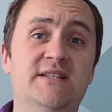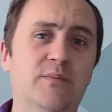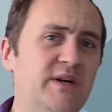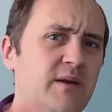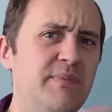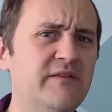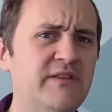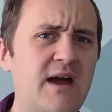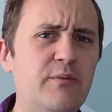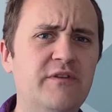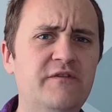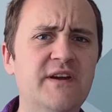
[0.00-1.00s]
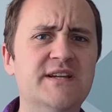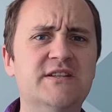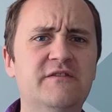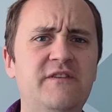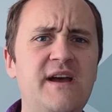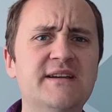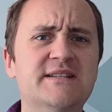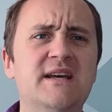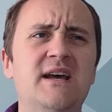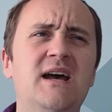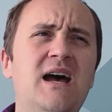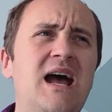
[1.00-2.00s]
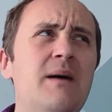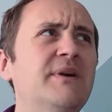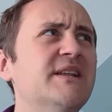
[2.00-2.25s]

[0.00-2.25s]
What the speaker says: And we did a bit of that with fixed effects, but